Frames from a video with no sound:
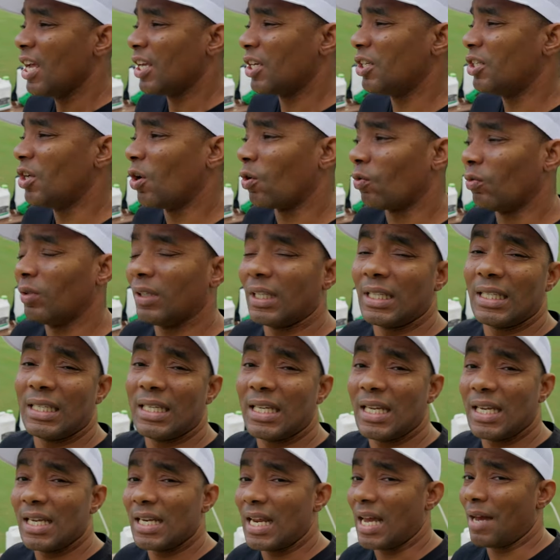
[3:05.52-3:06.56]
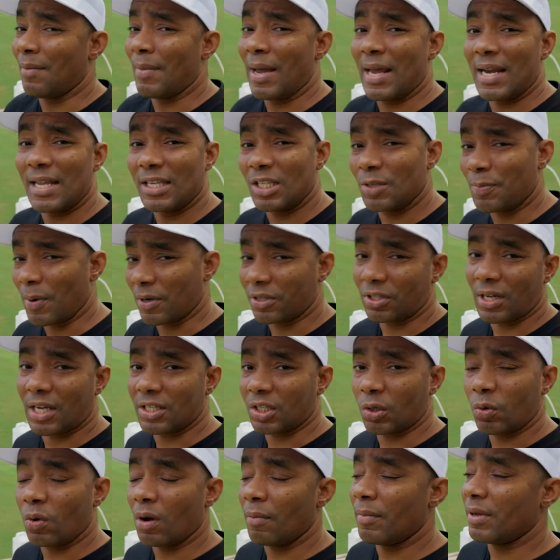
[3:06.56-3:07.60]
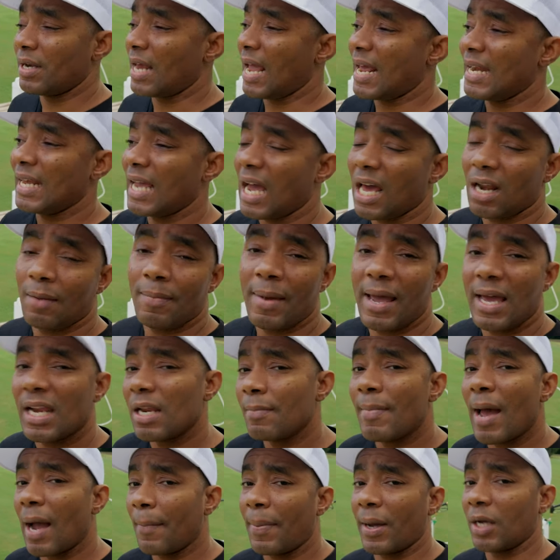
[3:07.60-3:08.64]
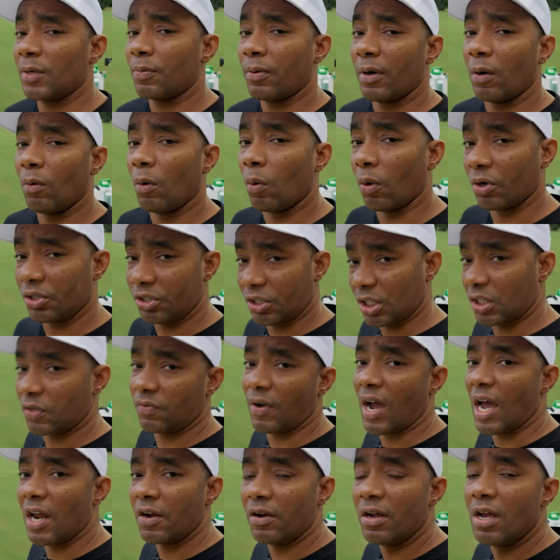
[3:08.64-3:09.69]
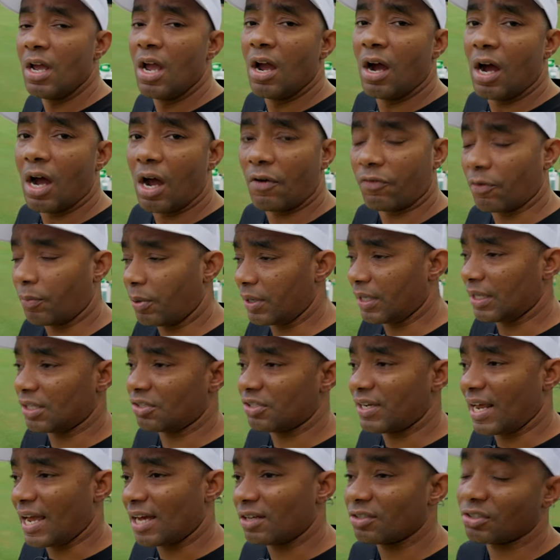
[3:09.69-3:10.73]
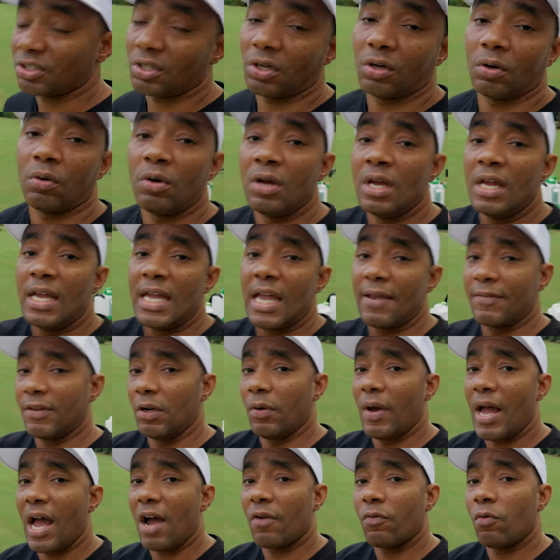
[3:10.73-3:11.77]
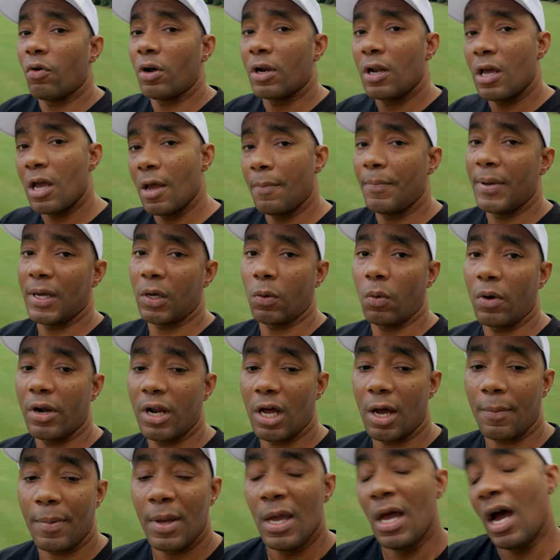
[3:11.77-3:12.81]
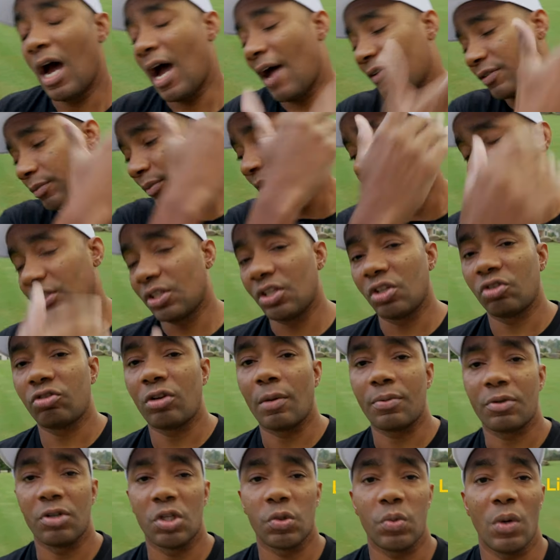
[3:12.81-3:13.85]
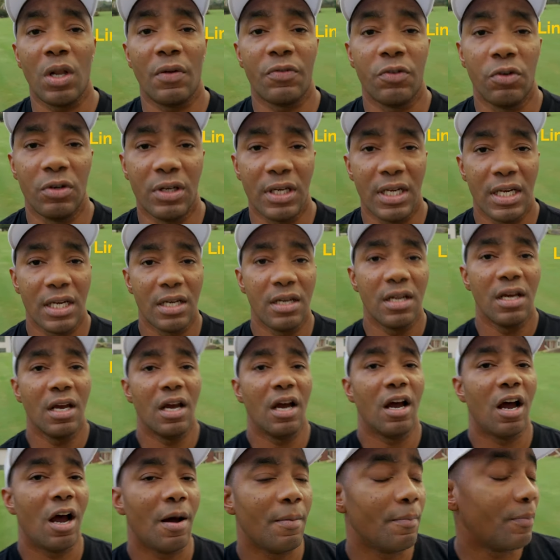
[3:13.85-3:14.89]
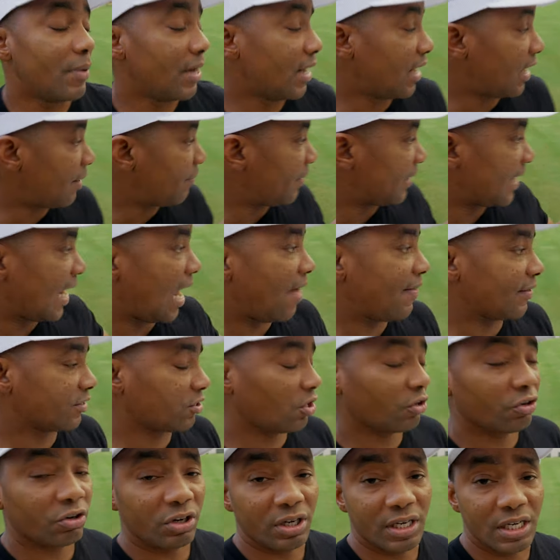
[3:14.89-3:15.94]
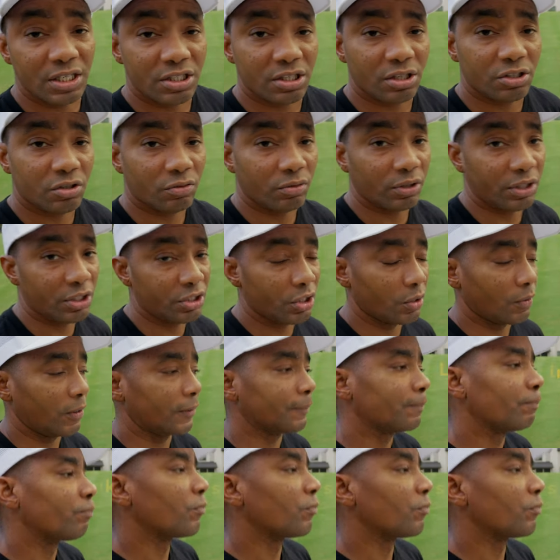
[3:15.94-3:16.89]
You don't really need um, any specialized equipment. Any kind of, any backpack pair will work just fine uh, for putting this down. So if you don't have one, pick one up. Awesome links in the description as well if you need. Um, but, uh, but yeah, that's all you're gonna need to, to really do it.